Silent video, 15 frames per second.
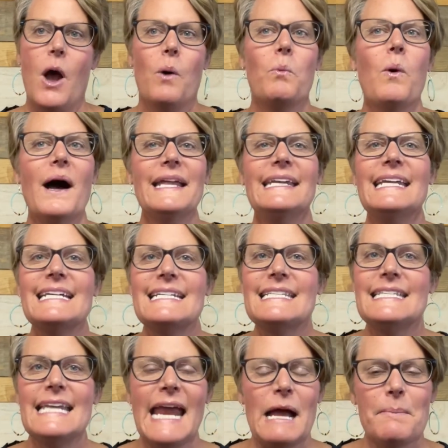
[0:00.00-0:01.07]
What an
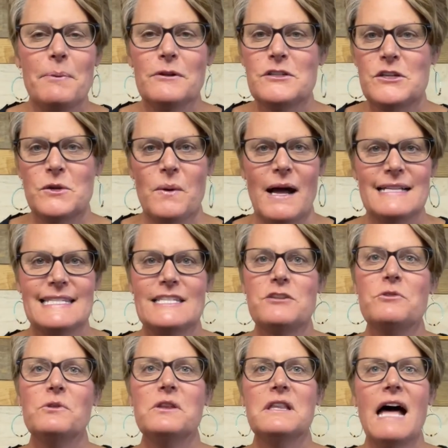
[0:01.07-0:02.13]
example to us
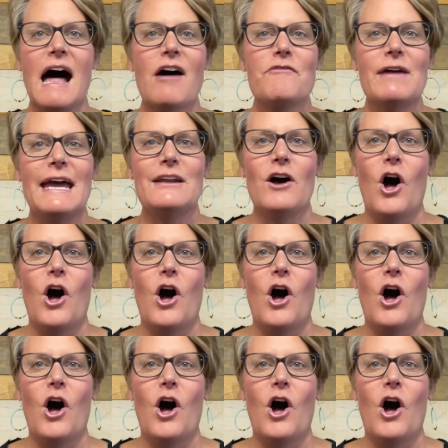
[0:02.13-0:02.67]
to love and